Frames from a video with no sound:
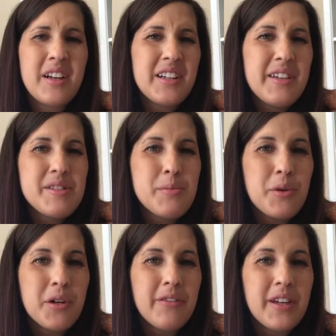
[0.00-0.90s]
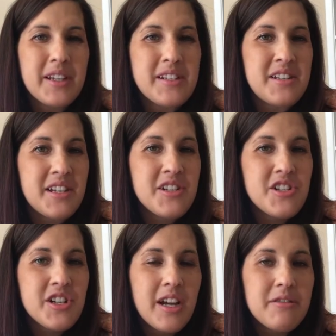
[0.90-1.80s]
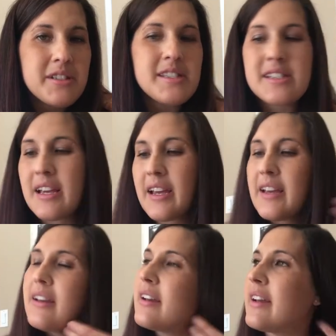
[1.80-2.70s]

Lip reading: gully is more of like a ditch, I would say.